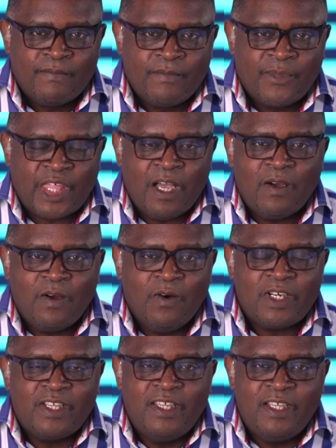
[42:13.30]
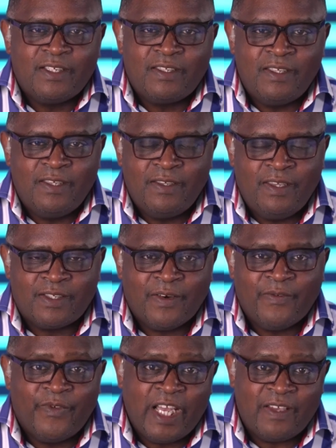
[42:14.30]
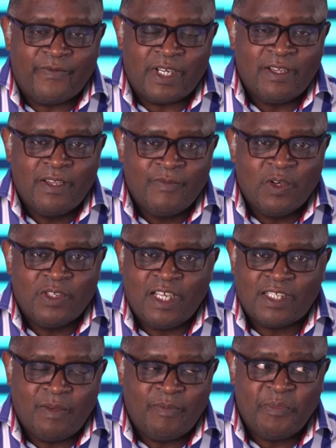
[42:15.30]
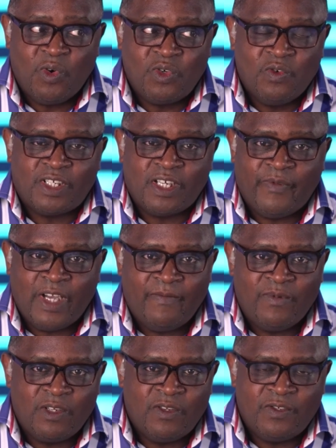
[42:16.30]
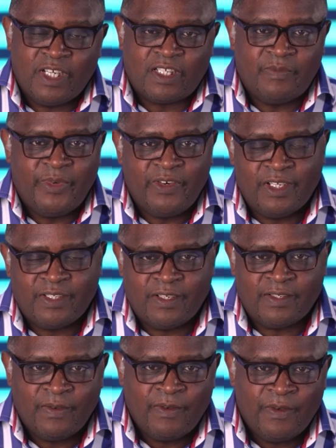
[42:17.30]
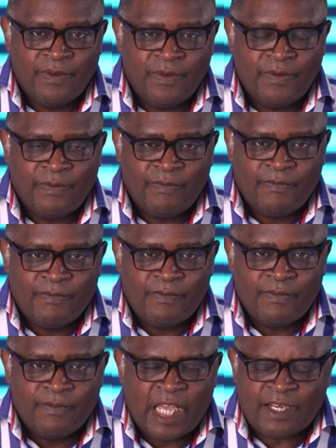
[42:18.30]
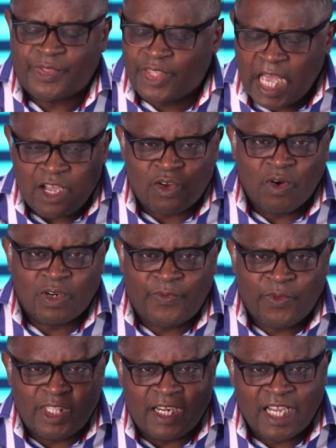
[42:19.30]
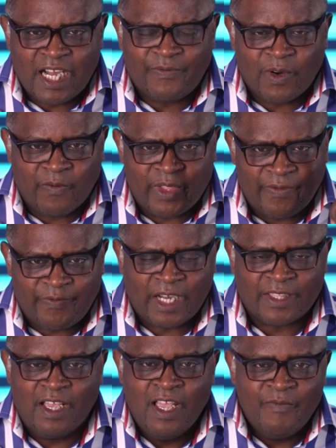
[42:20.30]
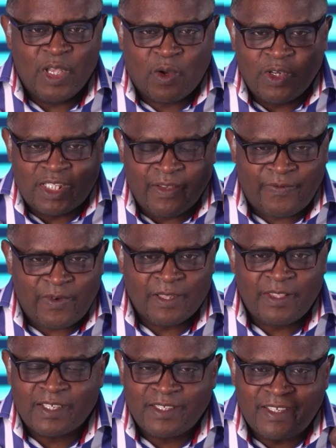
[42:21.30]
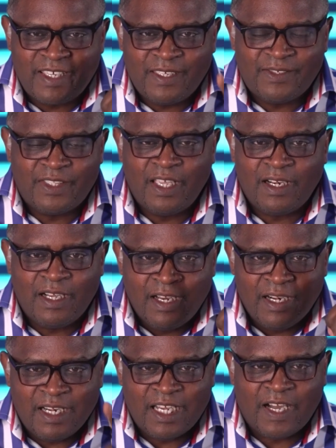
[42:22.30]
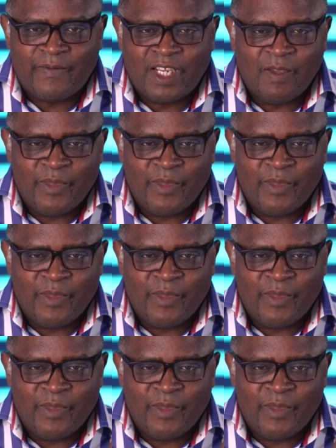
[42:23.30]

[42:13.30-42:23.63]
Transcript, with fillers: Thank God he survived, because there are some people who don't survive those experiences. And thank God for the love of the Father, because the Father still loved him.